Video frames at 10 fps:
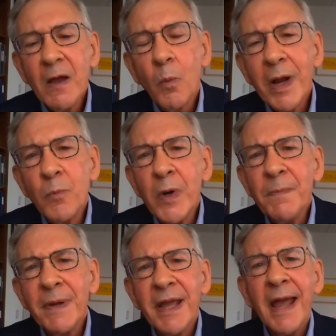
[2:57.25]
When we
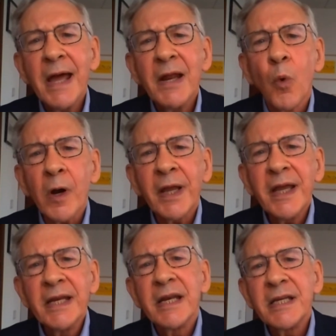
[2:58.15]
began
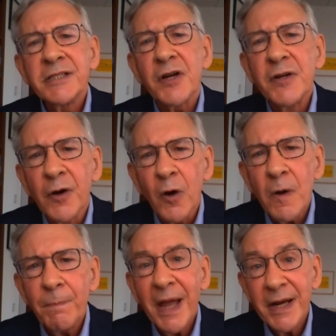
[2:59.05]
working in Eastern
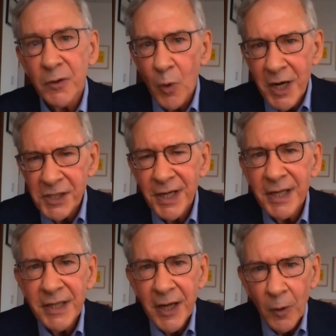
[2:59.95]
Europe and in Russia
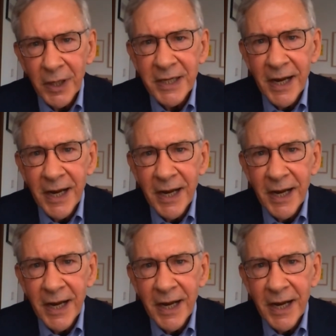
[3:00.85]
in the early